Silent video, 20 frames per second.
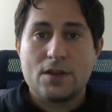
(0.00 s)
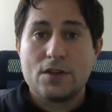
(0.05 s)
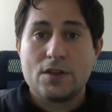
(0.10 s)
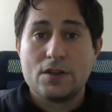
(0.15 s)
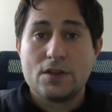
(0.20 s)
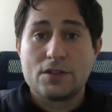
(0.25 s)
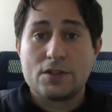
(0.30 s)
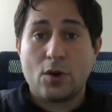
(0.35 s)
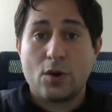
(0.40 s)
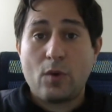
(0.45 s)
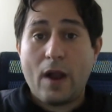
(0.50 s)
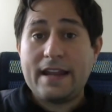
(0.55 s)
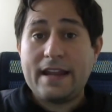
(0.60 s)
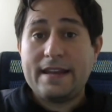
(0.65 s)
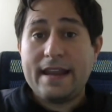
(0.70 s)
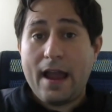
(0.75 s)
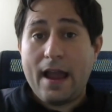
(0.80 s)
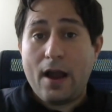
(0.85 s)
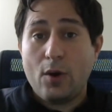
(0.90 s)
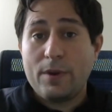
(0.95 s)
So right
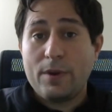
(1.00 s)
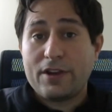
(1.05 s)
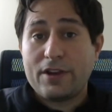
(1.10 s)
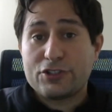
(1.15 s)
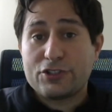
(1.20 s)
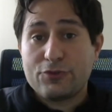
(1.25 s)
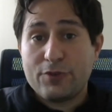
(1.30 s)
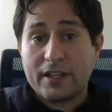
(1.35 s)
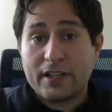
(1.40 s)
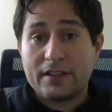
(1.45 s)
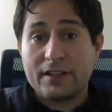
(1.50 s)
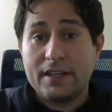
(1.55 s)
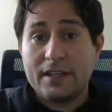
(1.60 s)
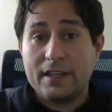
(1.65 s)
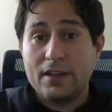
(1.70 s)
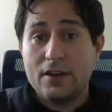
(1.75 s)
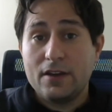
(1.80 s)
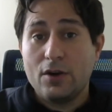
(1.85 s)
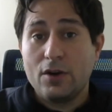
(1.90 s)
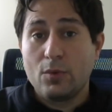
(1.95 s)
now we are
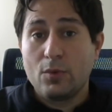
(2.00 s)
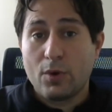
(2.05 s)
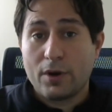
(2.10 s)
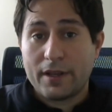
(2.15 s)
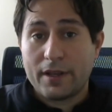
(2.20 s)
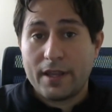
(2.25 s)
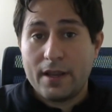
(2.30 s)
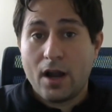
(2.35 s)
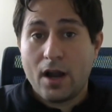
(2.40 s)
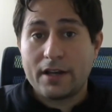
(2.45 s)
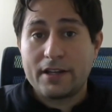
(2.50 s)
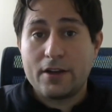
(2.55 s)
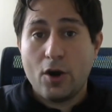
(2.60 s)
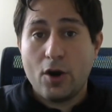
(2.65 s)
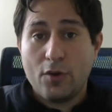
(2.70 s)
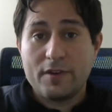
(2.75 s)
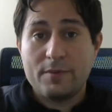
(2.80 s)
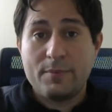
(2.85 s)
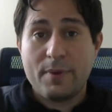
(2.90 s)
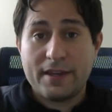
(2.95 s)
strictly working on
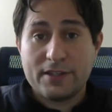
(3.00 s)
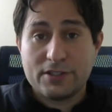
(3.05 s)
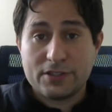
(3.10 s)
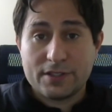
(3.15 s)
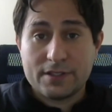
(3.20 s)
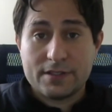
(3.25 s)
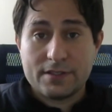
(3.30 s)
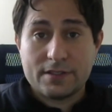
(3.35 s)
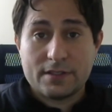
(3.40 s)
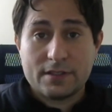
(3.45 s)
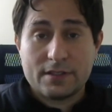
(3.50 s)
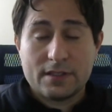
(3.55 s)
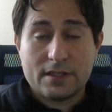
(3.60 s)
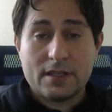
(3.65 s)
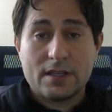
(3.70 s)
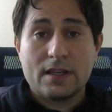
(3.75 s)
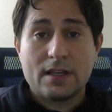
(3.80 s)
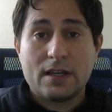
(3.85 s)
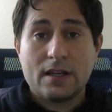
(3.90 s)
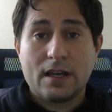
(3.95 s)
COVID patients.
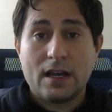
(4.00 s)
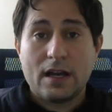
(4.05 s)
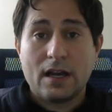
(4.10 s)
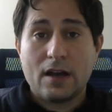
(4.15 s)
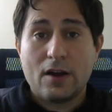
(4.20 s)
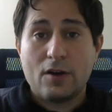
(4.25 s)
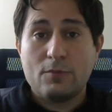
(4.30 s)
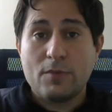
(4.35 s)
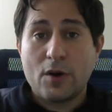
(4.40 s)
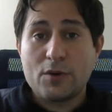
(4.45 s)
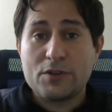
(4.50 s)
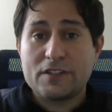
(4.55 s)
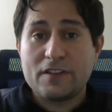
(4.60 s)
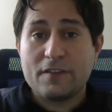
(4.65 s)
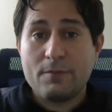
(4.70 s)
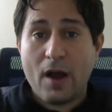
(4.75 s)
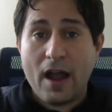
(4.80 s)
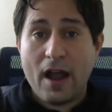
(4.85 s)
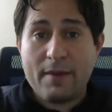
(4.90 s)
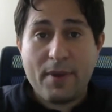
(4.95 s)
Most
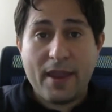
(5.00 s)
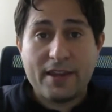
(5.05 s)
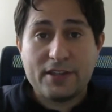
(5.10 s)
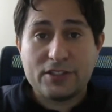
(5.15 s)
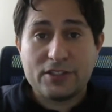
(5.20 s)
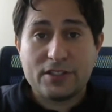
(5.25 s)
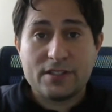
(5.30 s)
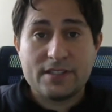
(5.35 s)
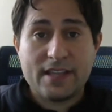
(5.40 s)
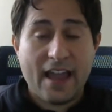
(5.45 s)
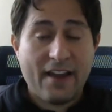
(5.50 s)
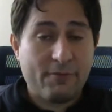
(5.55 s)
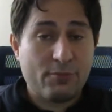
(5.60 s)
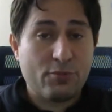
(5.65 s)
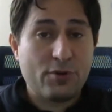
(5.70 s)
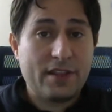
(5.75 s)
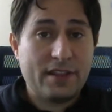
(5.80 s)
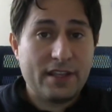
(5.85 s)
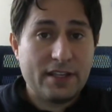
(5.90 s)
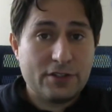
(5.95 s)
of my patients have
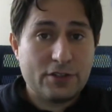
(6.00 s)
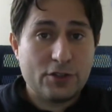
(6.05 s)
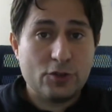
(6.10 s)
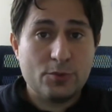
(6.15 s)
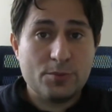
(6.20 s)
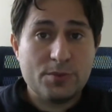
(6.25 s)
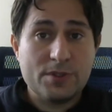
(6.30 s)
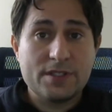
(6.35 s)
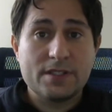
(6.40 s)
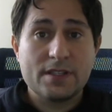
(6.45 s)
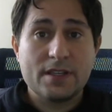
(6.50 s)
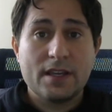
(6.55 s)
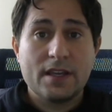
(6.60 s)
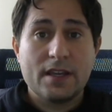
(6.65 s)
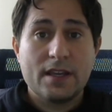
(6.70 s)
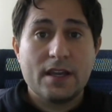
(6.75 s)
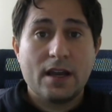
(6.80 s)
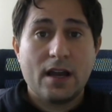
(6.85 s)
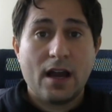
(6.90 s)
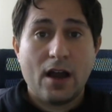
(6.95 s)
breathing tubes.
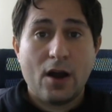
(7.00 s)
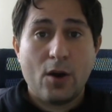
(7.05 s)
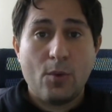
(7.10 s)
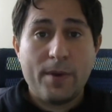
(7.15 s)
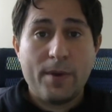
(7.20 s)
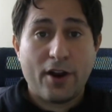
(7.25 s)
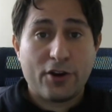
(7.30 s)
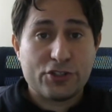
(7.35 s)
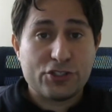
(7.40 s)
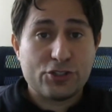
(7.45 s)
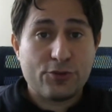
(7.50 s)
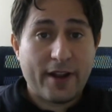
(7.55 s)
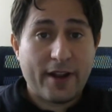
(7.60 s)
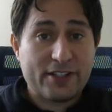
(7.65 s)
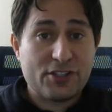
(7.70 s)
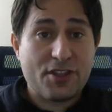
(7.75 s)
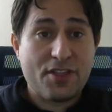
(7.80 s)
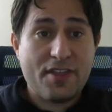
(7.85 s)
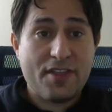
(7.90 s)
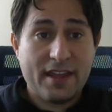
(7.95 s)
We are
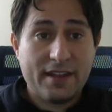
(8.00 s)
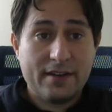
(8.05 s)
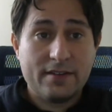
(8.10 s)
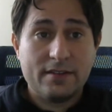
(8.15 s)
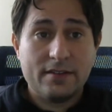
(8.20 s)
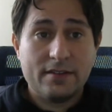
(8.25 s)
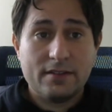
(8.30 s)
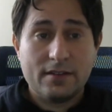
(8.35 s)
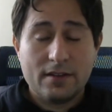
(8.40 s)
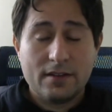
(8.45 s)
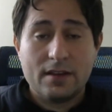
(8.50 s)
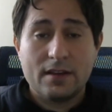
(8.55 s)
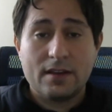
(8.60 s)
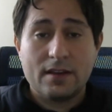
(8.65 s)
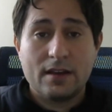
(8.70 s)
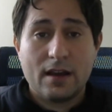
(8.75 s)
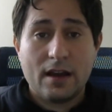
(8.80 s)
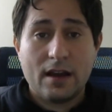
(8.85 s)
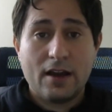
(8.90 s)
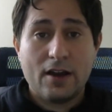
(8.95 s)
stretched thin.
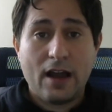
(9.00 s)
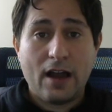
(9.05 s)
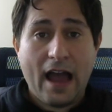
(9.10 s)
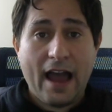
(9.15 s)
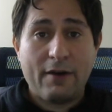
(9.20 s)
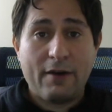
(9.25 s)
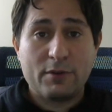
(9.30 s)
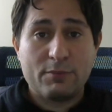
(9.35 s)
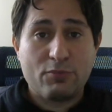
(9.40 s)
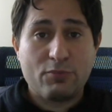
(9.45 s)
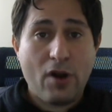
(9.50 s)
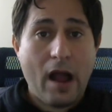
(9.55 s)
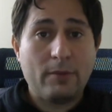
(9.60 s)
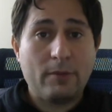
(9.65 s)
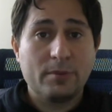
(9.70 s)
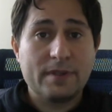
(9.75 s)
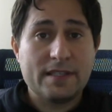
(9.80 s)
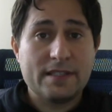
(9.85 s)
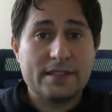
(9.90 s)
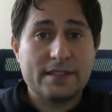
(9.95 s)
I would
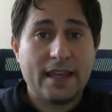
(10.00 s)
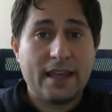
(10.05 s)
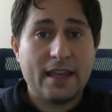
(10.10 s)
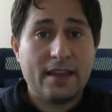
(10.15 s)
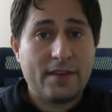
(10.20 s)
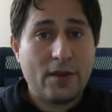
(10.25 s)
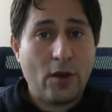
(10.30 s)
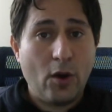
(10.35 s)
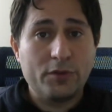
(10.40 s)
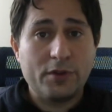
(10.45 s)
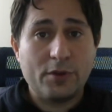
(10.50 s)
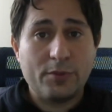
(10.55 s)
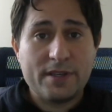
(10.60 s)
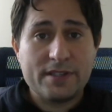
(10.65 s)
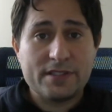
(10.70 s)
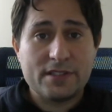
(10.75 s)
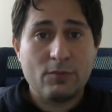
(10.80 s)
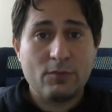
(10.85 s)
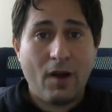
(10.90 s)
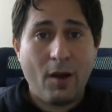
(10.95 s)
probably say the only
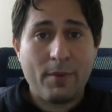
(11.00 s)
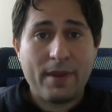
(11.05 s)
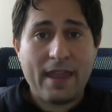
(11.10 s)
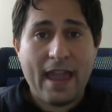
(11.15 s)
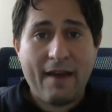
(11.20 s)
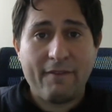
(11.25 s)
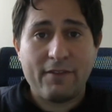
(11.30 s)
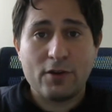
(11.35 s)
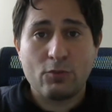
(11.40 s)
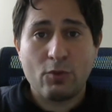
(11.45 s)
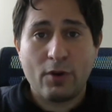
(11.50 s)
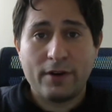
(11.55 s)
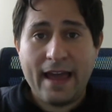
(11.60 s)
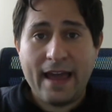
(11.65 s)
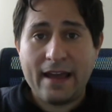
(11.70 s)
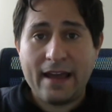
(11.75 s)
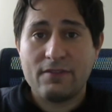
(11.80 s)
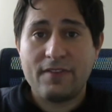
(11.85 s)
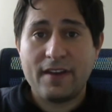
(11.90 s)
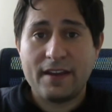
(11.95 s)
reason why we haven't run
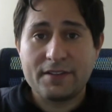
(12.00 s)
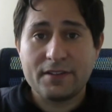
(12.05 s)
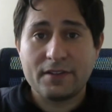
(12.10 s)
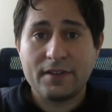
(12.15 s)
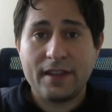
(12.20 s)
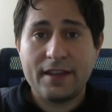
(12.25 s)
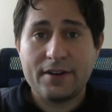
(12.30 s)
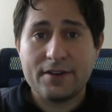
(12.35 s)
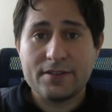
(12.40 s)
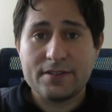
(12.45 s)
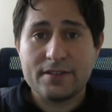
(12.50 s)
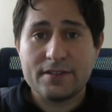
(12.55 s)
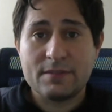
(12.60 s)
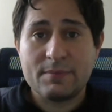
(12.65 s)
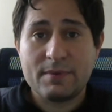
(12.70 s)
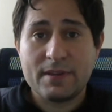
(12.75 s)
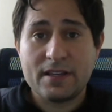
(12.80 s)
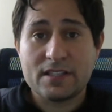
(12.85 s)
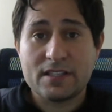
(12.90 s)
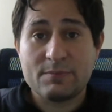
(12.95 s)
out of ventilators is
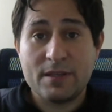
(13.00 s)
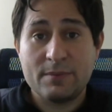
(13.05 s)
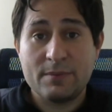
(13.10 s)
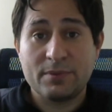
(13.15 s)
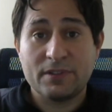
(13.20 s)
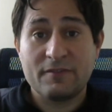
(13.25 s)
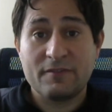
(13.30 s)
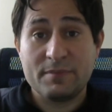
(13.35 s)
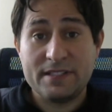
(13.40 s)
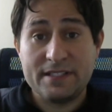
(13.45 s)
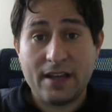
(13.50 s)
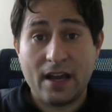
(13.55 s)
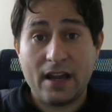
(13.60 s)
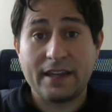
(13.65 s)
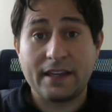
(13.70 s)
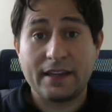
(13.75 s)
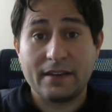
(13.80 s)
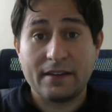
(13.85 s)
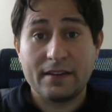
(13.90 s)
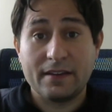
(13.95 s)
because people have been
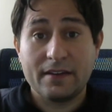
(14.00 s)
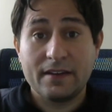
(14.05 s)
dying,